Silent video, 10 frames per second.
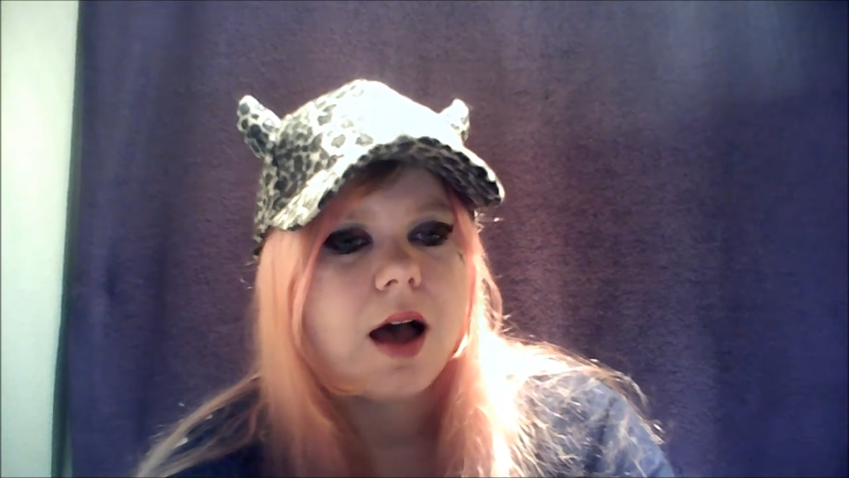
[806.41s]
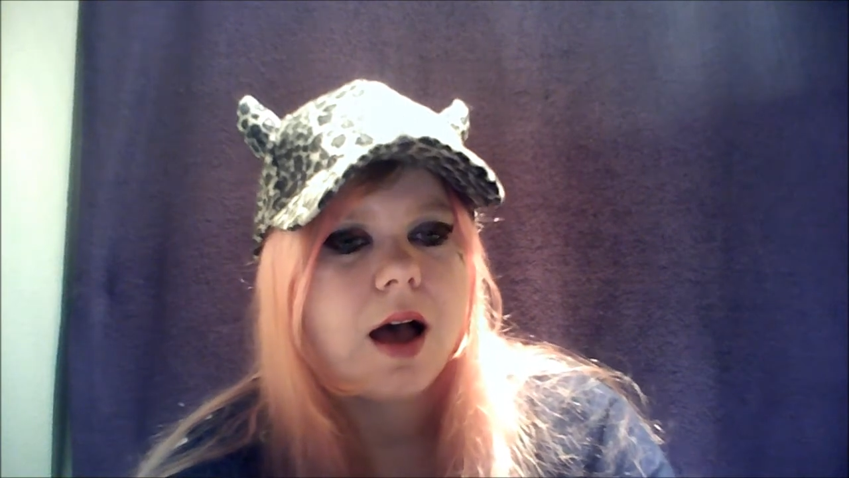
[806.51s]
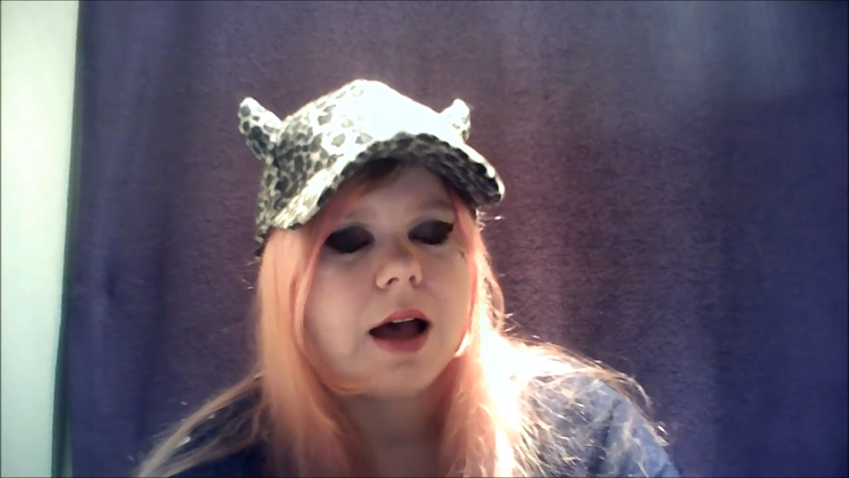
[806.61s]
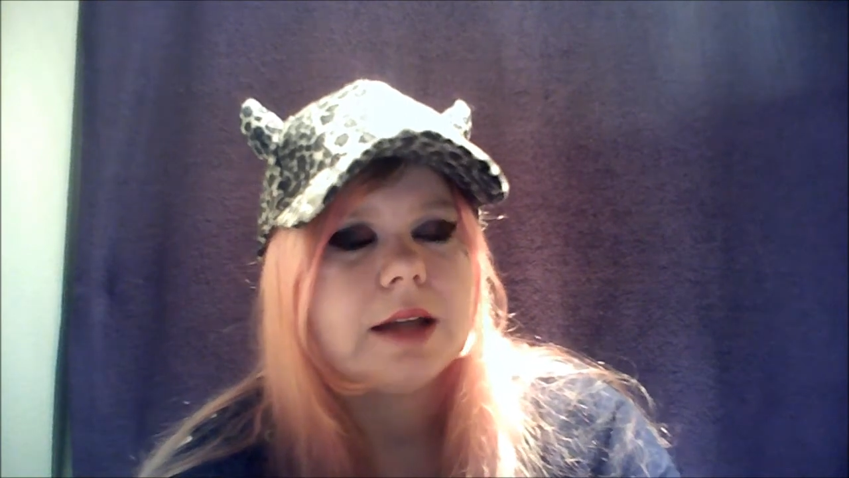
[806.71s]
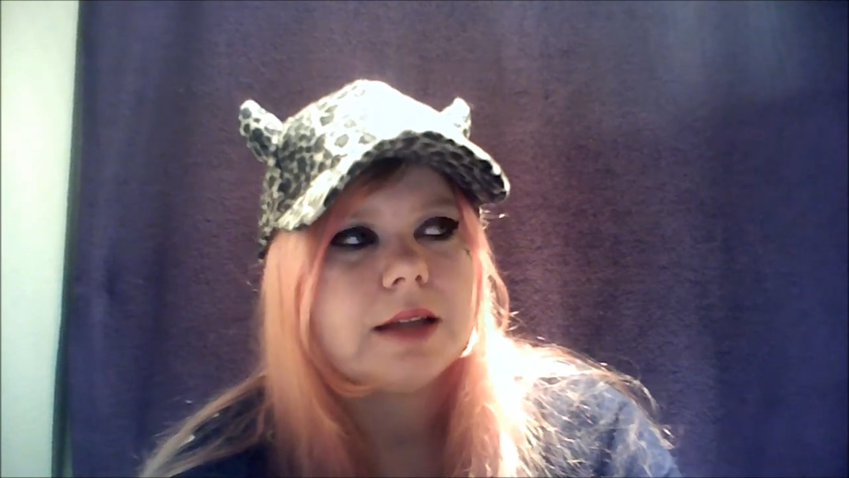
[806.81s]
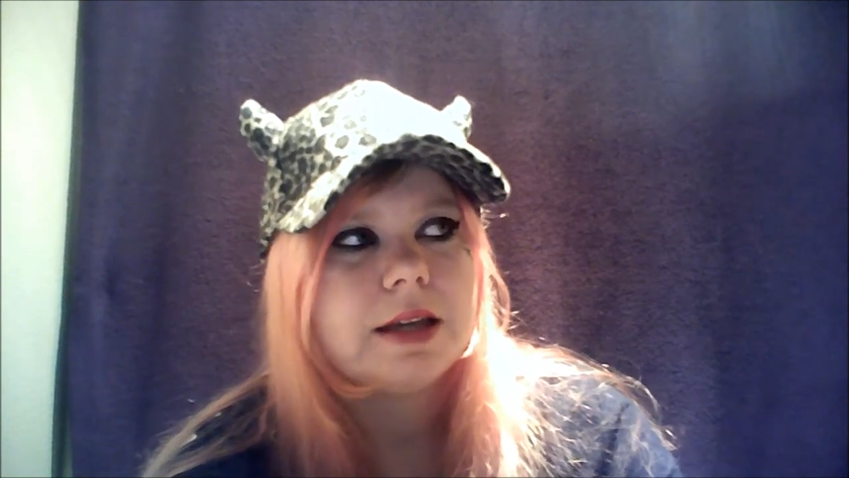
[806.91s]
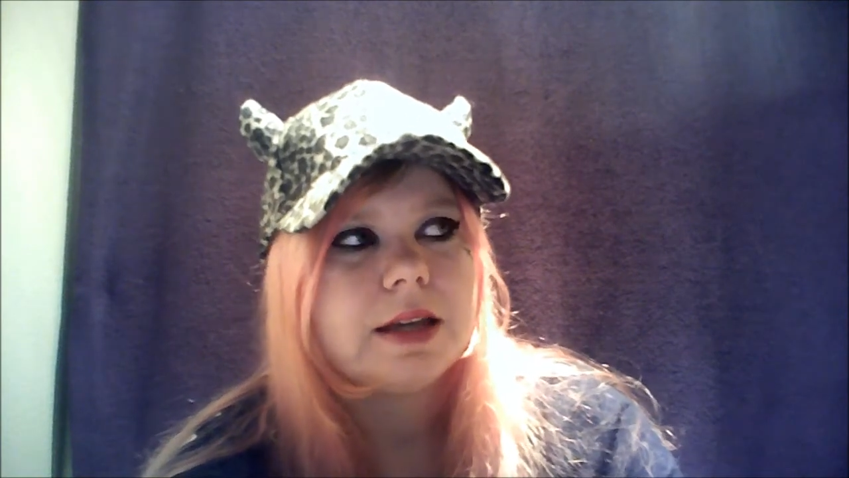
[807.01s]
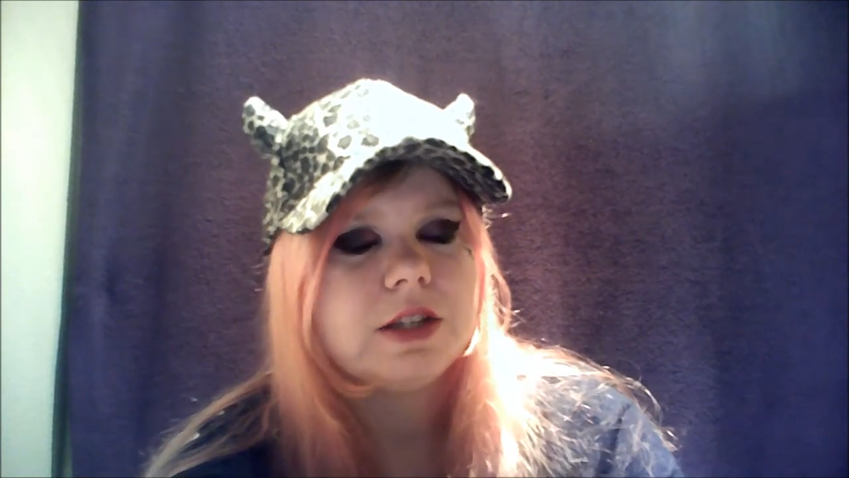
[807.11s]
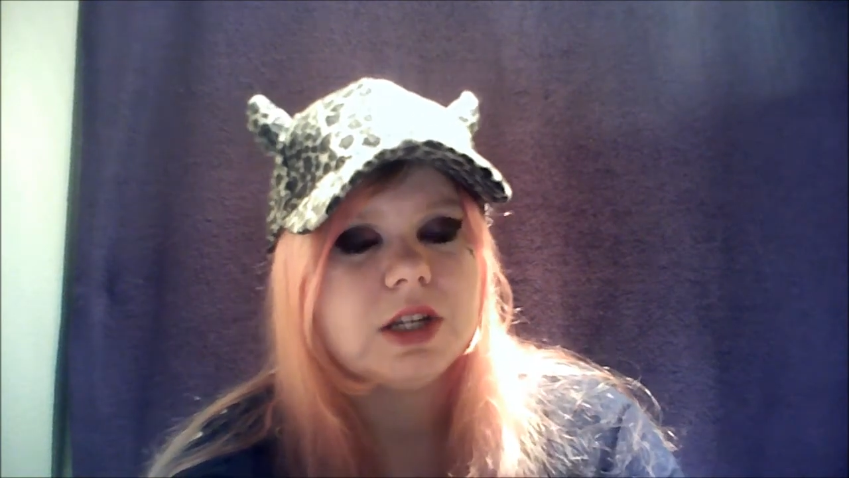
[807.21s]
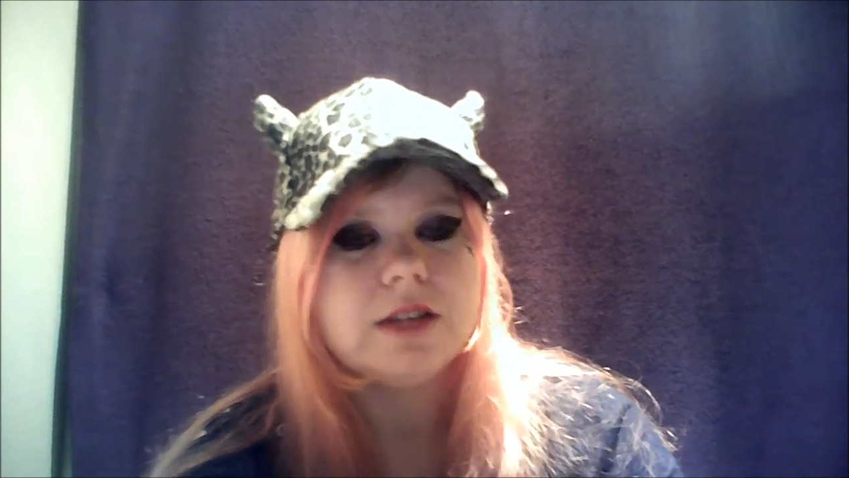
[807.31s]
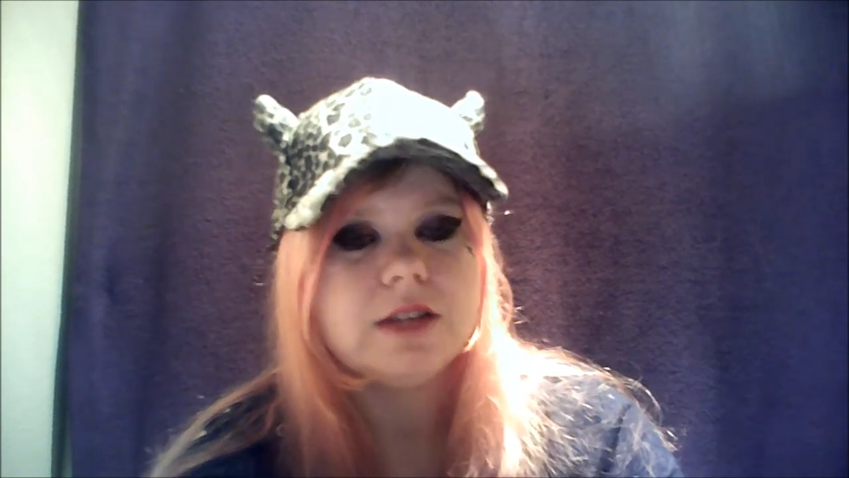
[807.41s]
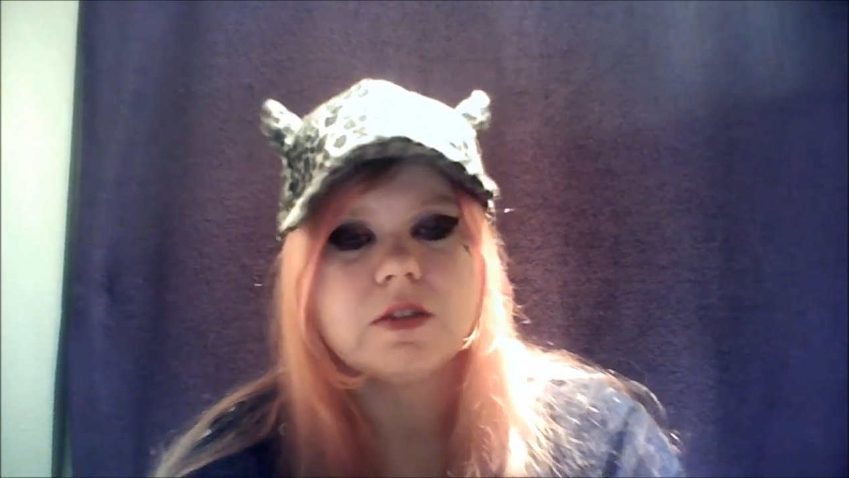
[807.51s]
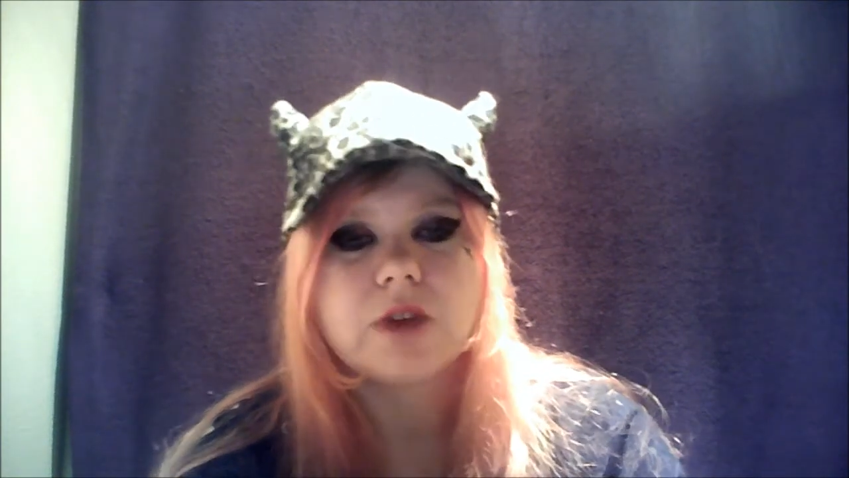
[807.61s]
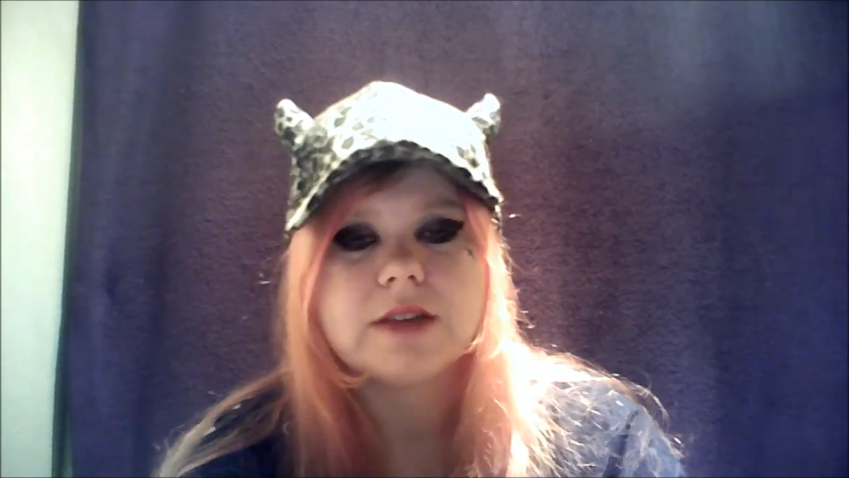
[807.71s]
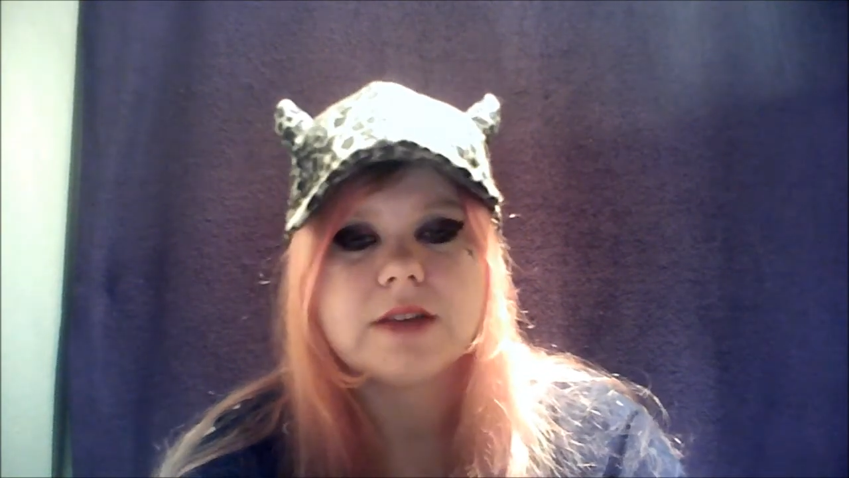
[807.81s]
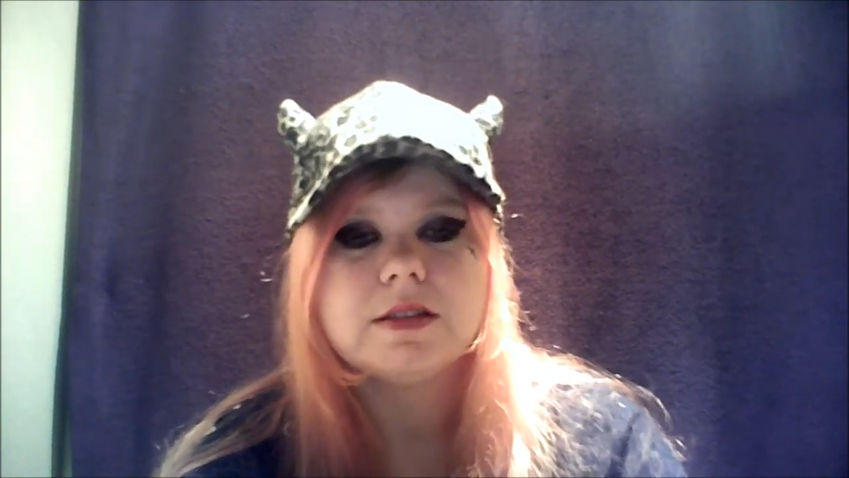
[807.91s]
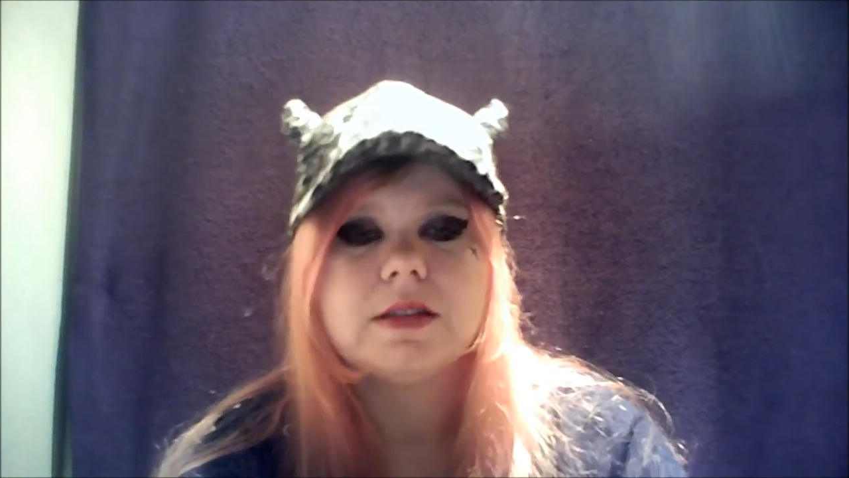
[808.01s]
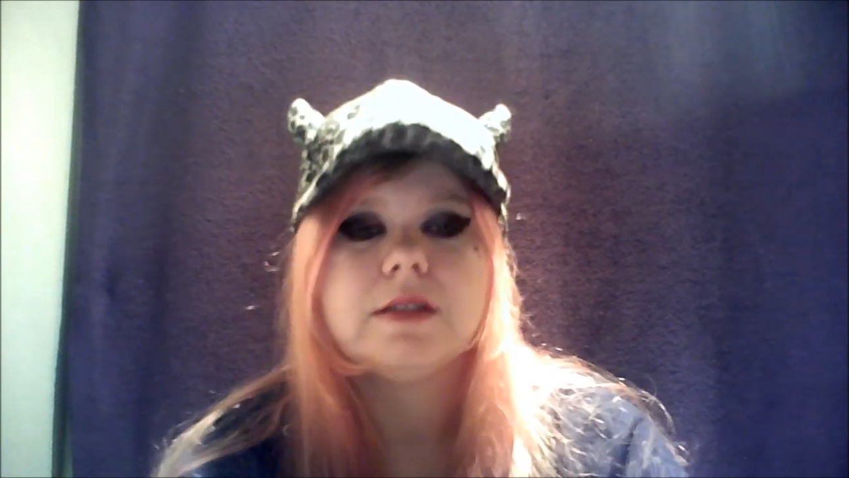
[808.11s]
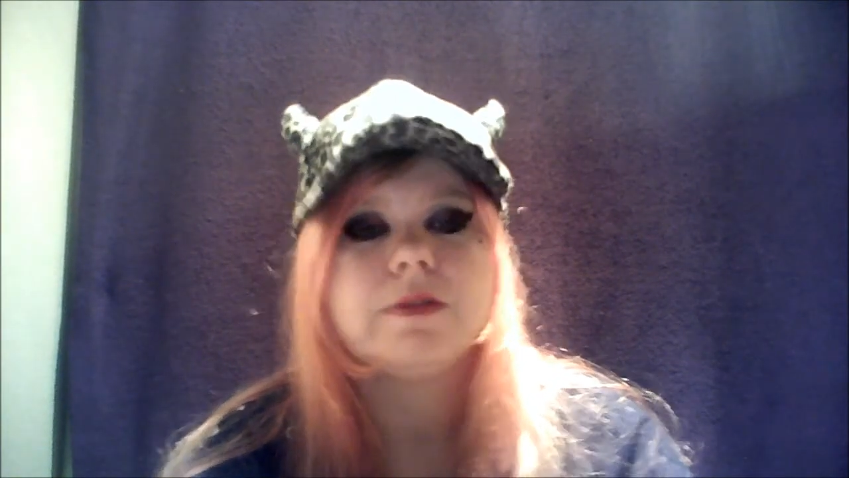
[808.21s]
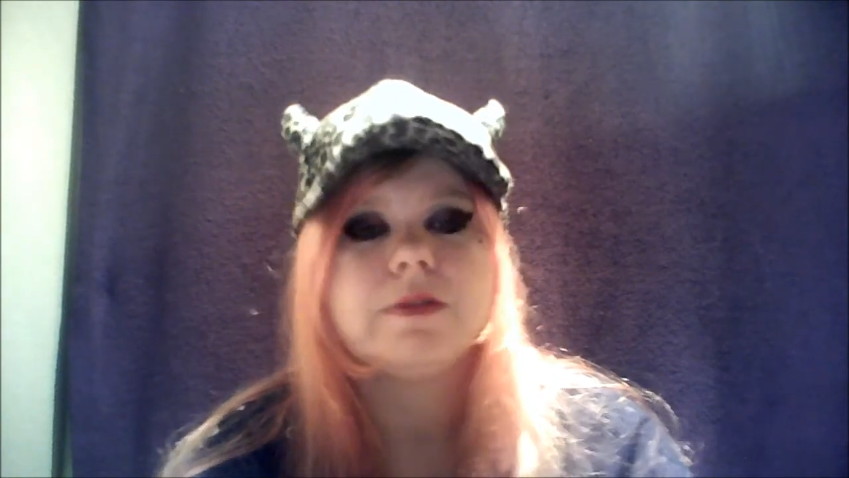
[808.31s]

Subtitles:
I like GD's aggressive